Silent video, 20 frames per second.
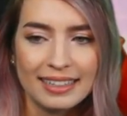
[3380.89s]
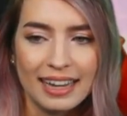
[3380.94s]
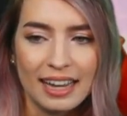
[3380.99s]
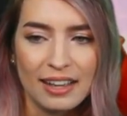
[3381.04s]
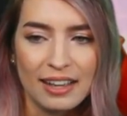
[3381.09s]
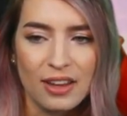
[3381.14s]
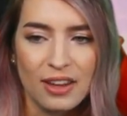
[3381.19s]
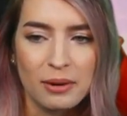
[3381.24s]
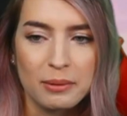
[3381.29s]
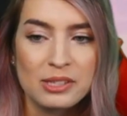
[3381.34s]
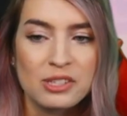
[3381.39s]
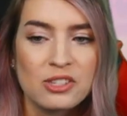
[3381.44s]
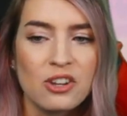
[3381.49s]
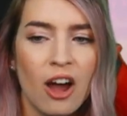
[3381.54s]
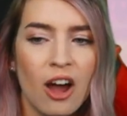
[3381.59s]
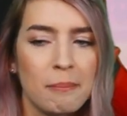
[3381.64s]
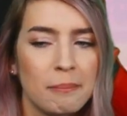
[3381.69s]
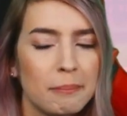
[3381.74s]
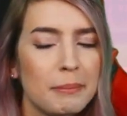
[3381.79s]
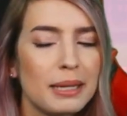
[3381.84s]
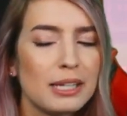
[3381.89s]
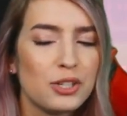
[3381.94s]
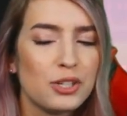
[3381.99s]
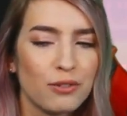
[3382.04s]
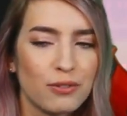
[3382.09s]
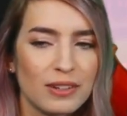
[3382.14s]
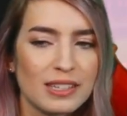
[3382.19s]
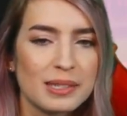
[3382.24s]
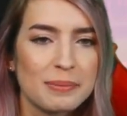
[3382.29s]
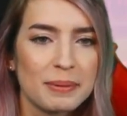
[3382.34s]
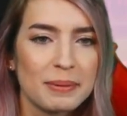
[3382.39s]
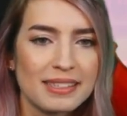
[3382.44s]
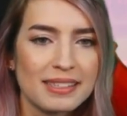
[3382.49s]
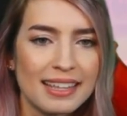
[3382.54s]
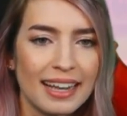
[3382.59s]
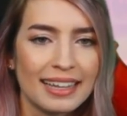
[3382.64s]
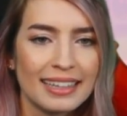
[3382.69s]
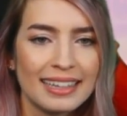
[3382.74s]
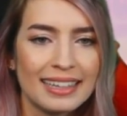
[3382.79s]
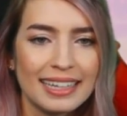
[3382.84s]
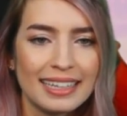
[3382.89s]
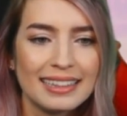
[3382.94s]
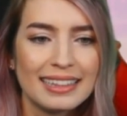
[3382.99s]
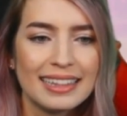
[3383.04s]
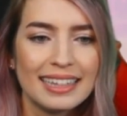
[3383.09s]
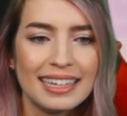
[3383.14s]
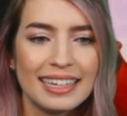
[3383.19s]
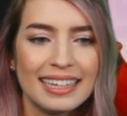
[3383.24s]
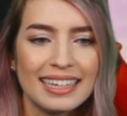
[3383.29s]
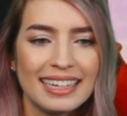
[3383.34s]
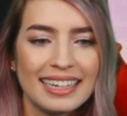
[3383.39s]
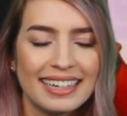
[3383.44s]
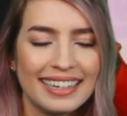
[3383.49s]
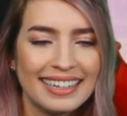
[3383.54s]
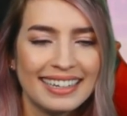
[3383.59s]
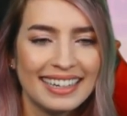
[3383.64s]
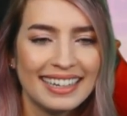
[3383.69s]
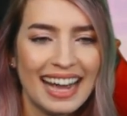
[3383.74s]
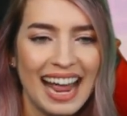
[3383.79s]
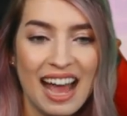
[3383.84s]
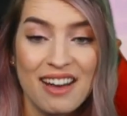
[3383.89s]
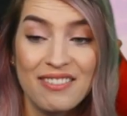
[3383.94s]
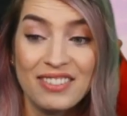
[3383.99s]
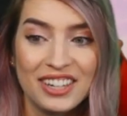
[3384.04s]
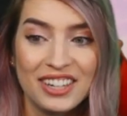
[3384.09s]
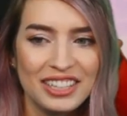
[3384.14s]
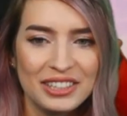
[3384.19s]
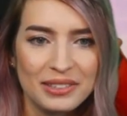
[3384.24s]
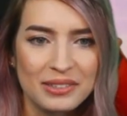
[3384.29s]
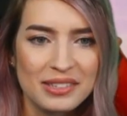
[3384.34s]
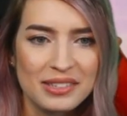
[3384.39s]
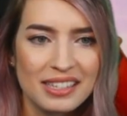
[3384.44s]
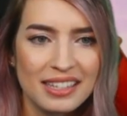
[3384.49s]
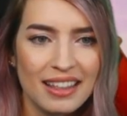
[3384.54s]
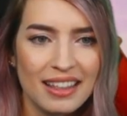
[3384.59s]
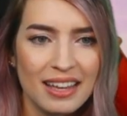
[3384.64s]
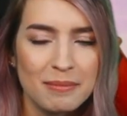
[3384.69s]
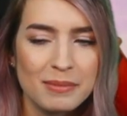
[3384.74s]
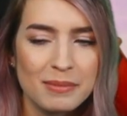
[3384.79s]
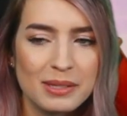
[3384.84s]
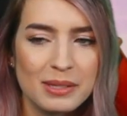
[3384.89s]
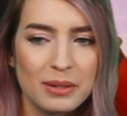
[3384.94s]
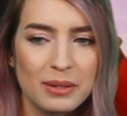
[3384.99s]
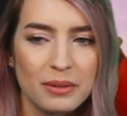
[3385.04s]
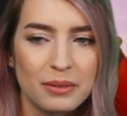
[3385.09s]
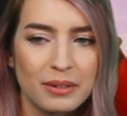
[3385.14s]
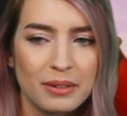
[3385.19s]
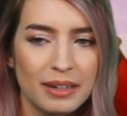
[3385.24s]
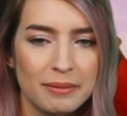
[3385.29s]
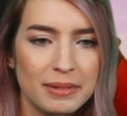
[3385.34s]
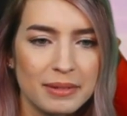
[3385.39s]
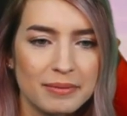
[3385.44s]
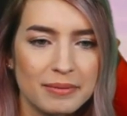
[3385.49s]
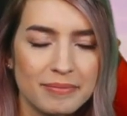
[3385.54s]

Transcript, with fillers: I thought it was Dom. Me too for a split second. I haven't gotten used to them, so I've been